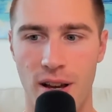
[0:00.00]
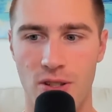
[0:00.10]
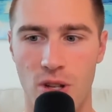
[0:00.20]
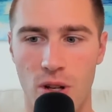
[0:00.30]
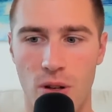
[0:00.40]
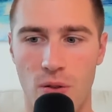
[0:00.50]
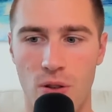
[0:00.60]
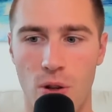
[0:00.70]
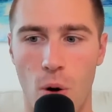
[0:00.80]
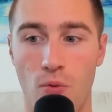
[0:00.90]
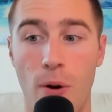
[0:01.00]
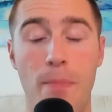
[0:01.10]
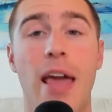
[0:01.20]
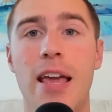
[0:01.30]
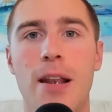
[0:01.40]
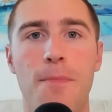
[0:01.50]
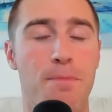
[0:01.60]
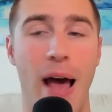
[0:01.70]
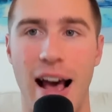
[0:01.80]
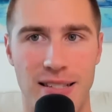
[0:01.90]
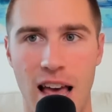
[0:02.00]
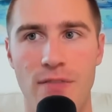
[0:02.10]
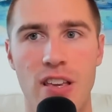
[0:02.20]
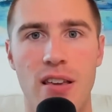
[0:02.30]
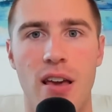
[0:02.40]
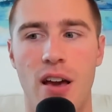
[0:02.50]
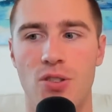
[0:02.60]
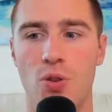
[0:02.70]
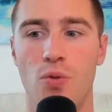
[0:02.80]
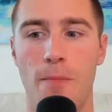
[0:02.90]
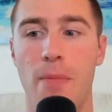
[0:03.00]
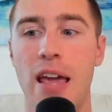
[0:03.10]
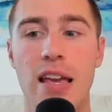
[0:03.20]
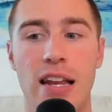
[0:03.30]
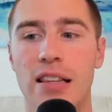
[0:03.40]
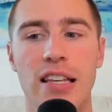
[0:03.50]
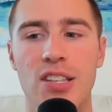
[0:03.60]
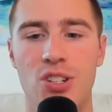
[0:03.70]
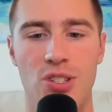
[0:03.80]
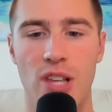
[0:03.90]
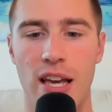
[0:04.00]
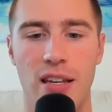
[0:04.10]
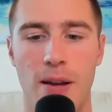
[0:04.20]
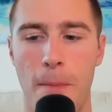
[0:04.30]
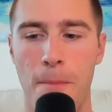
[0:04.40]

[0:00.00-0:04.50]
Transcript: to, you know, remain pass heavy, to remain at least just like